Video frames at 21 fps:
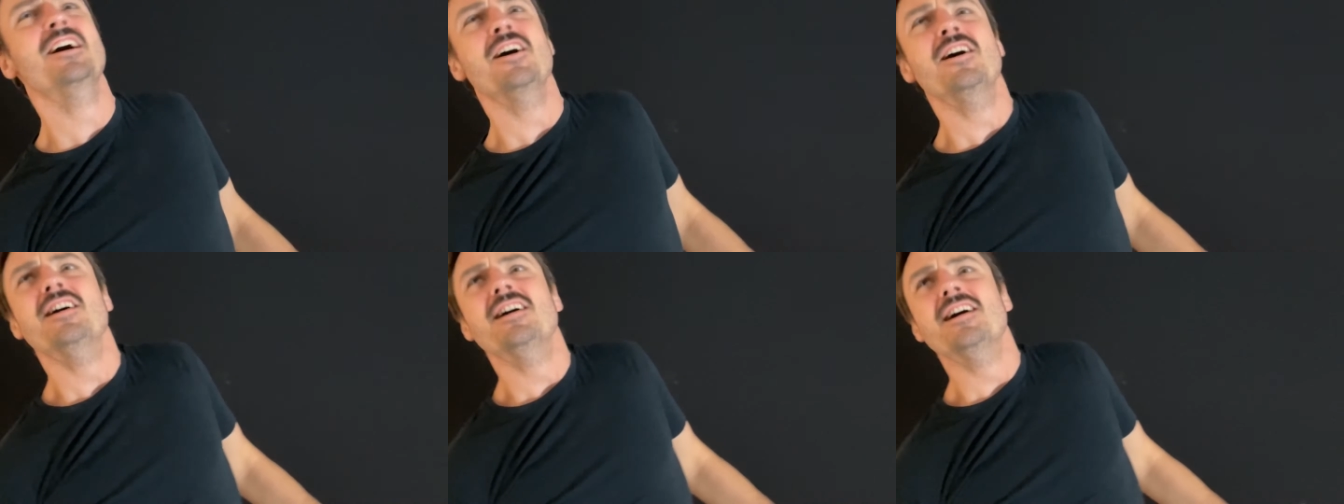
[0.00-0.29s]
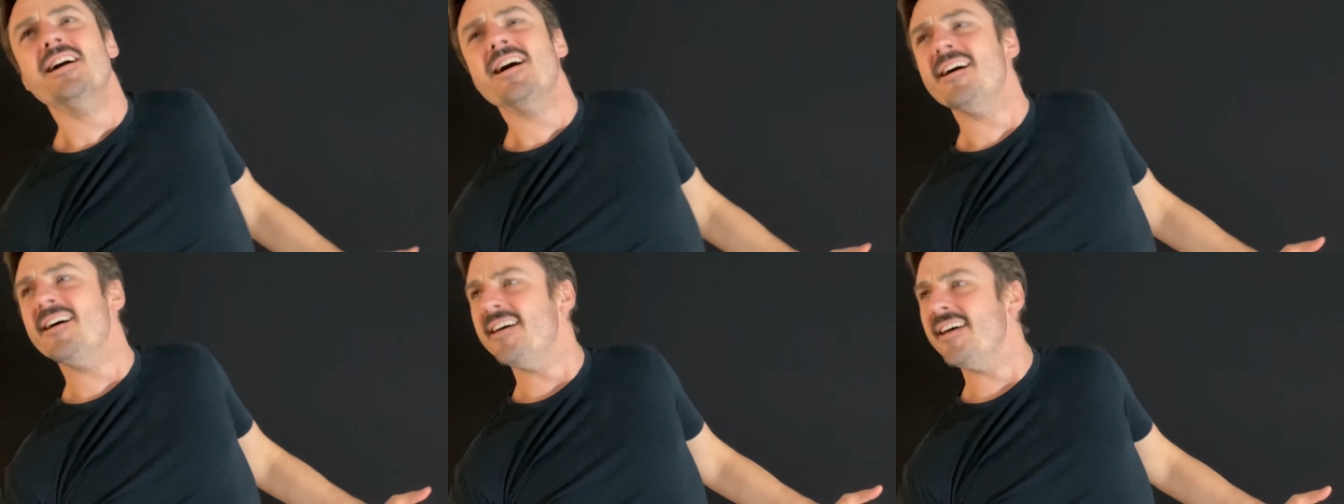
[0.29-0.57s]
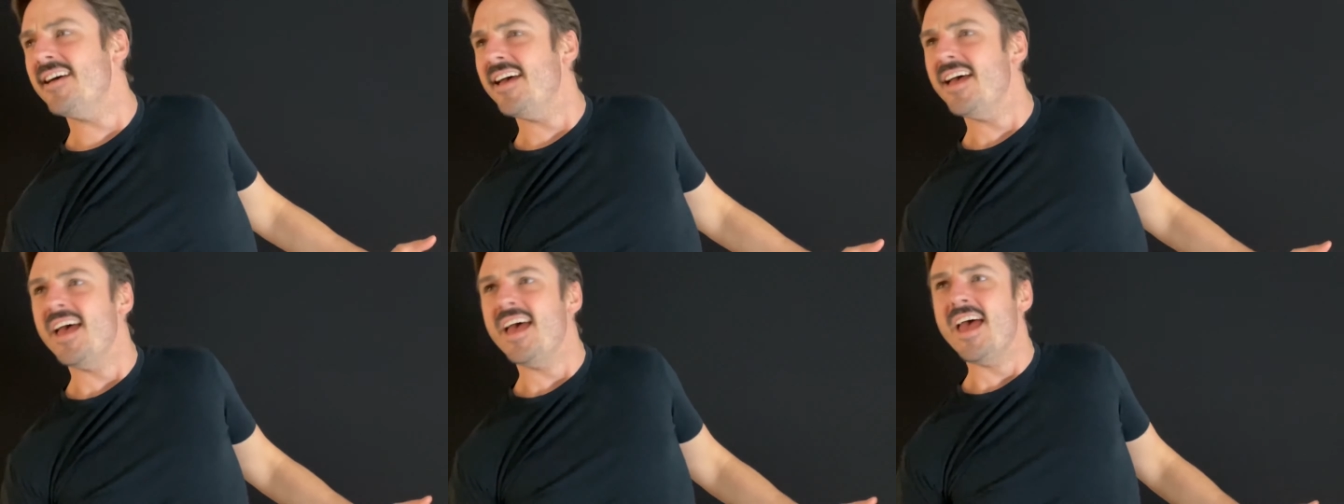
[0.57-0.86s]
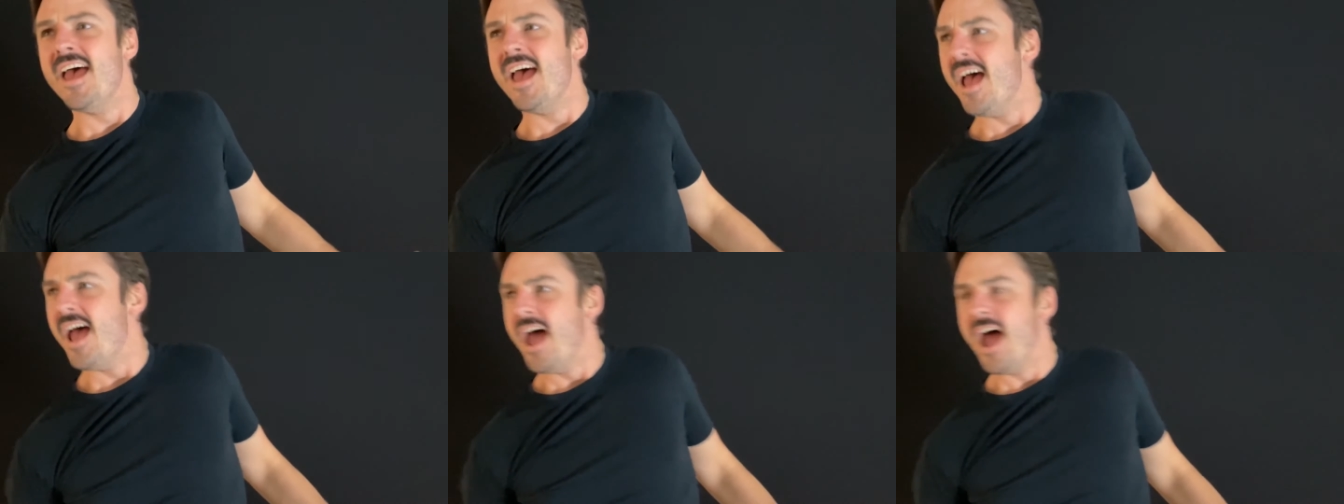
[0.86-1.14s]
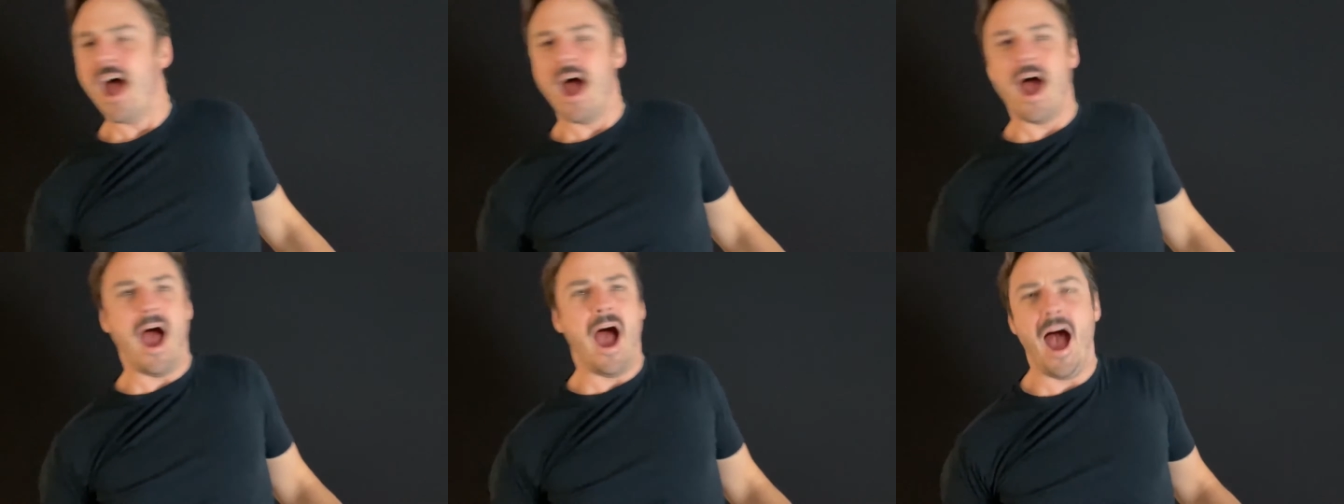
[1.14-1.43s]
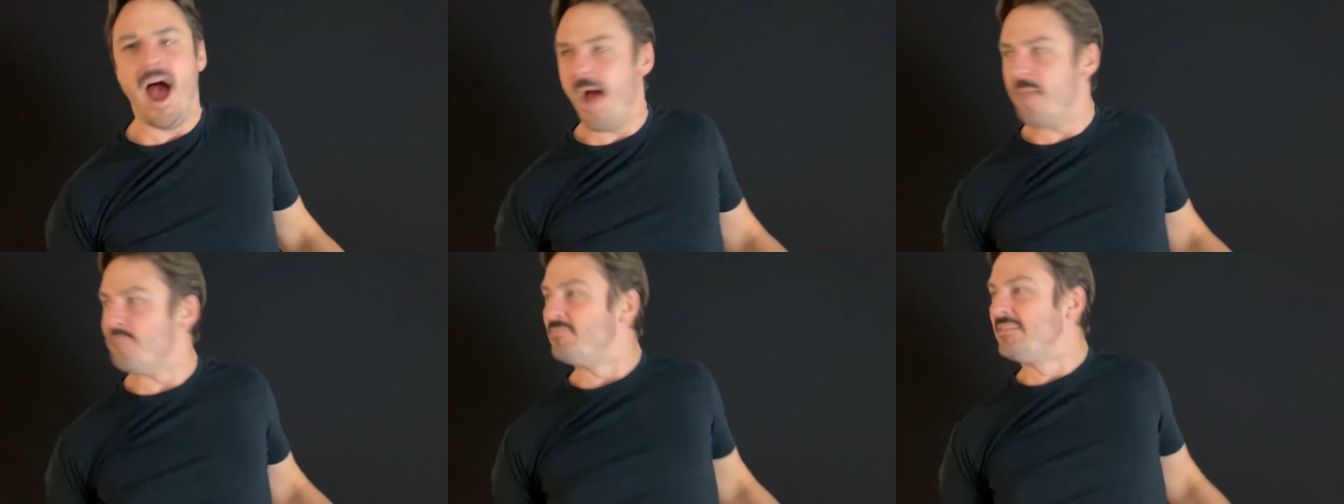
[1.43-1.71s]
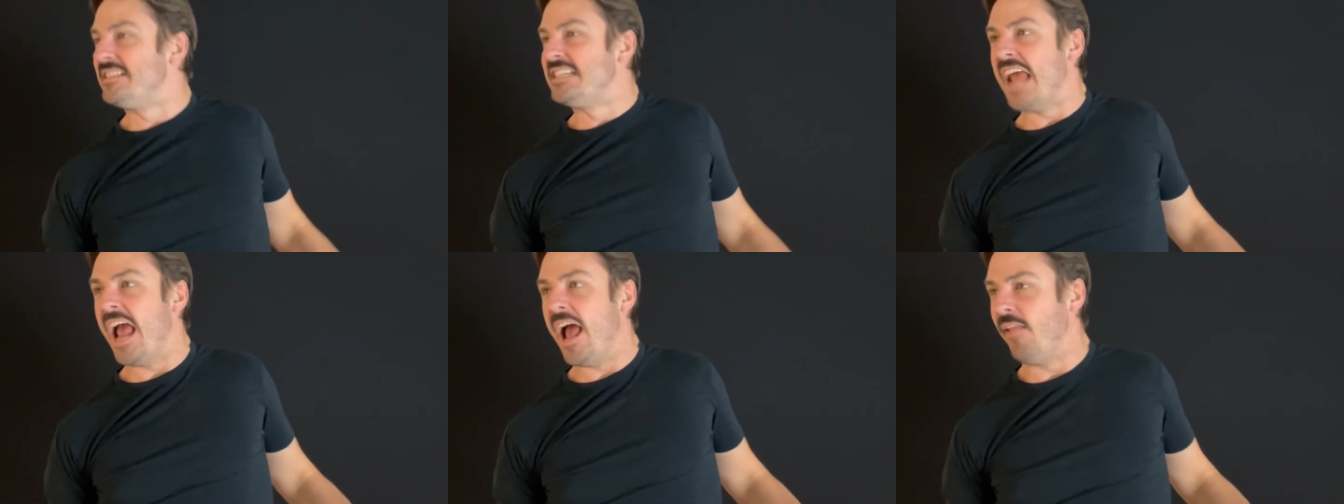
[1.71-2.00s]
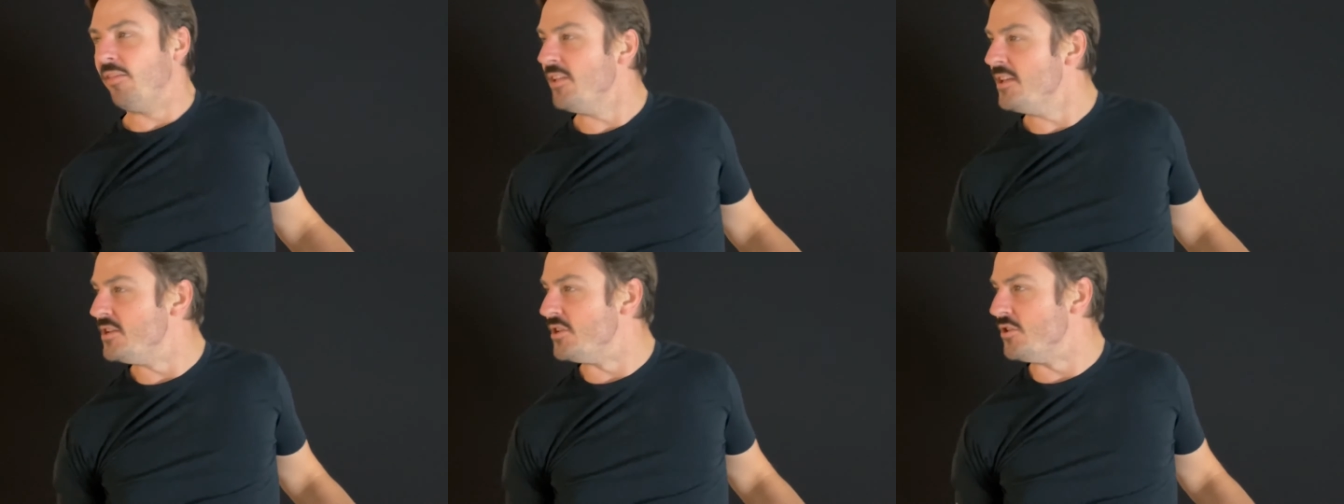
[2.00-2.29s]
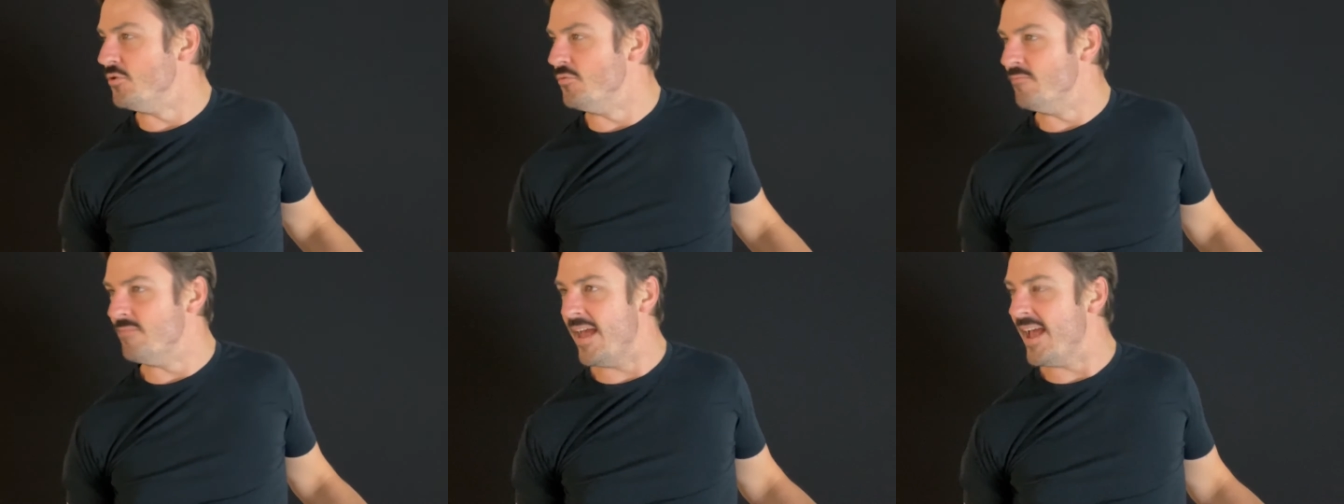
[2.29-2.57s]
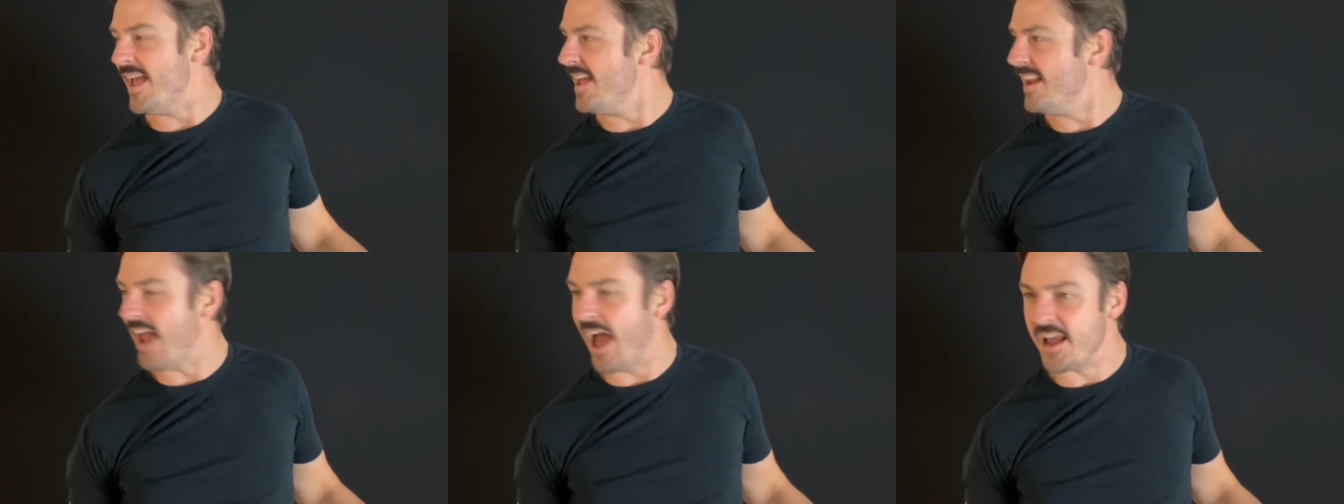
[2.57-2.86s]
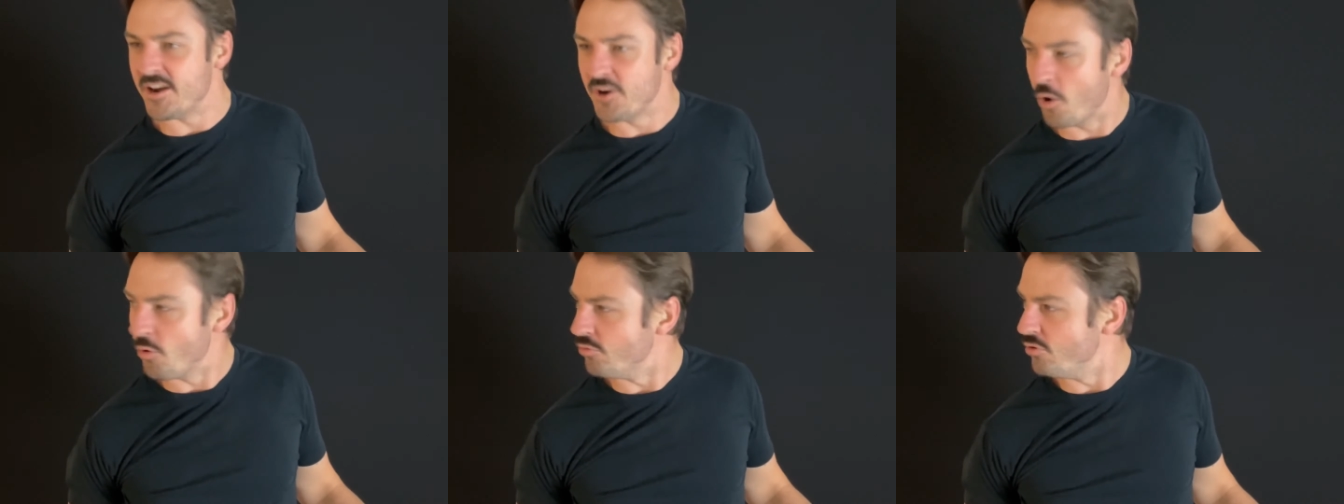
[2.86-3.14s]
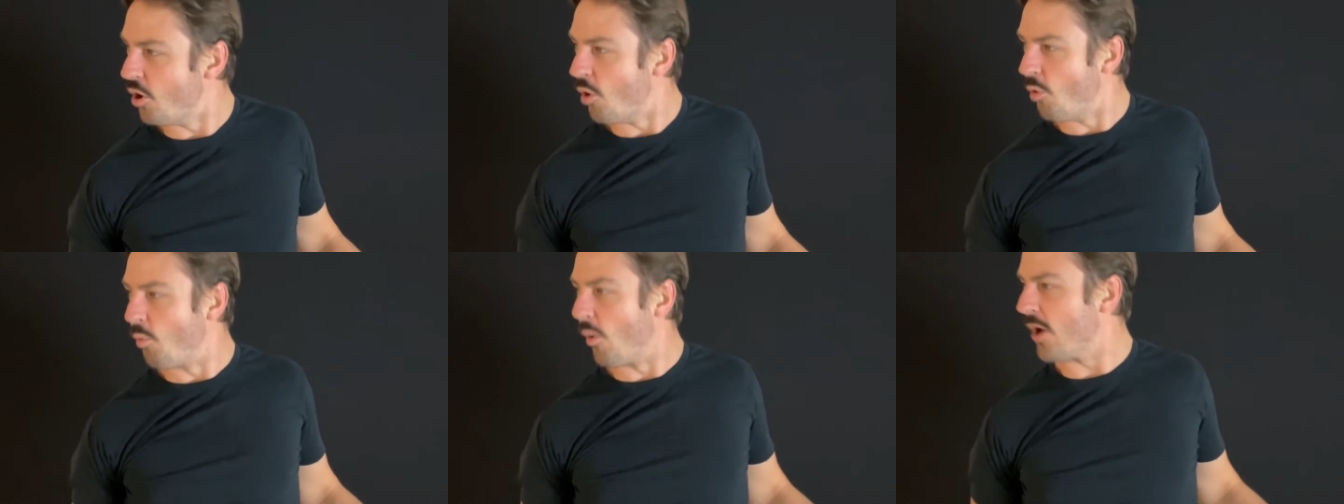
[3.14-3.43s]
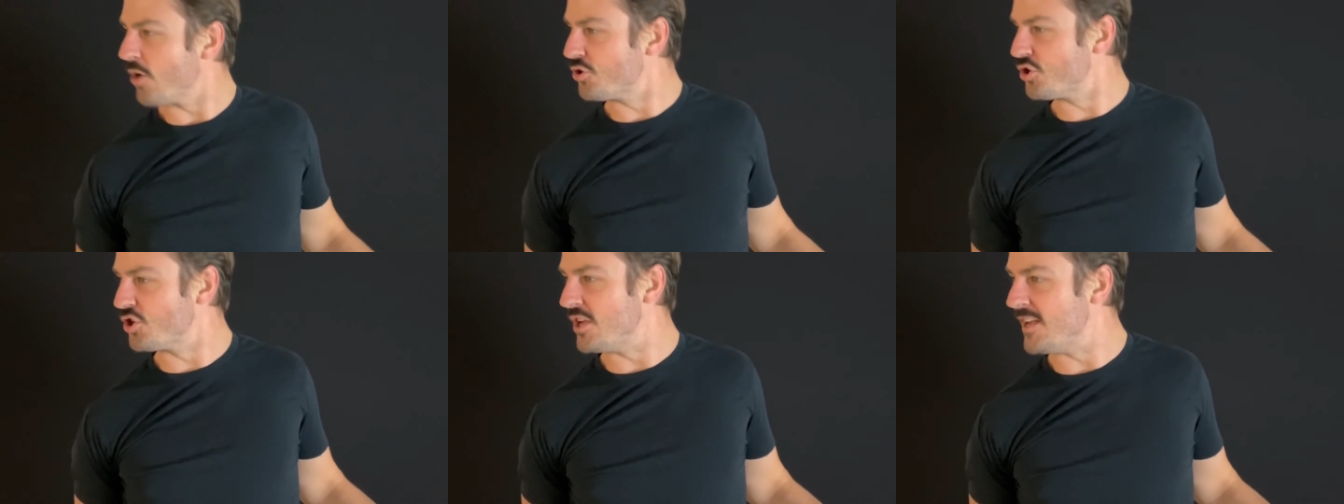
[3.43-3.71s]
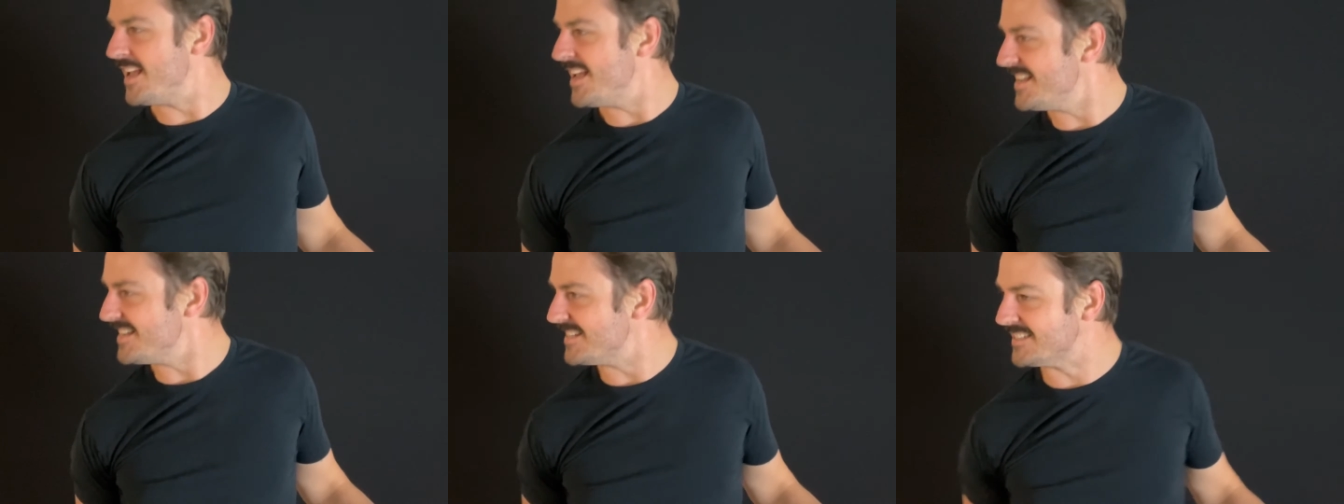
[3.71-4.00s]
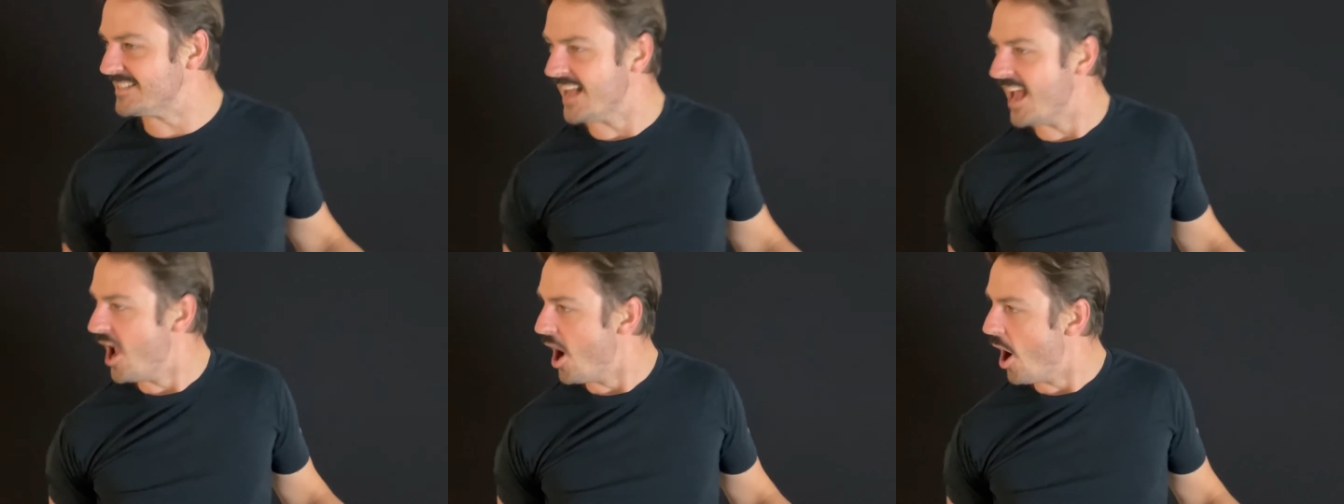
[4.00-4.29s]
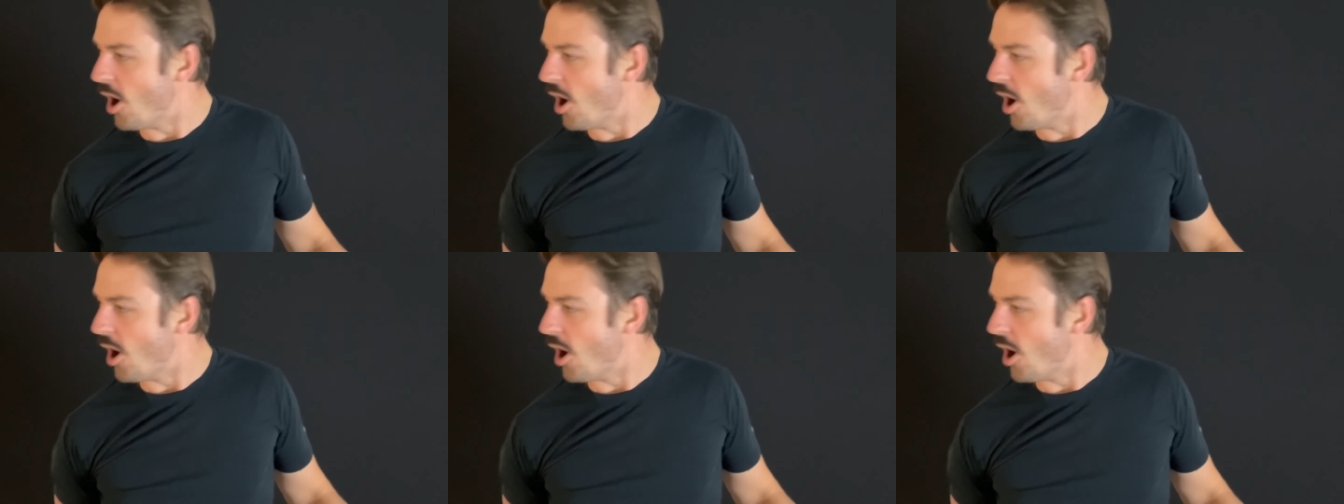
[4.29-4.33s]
Expect me to believe that's a coincidence? I'm telling you, man. I don't know where she is.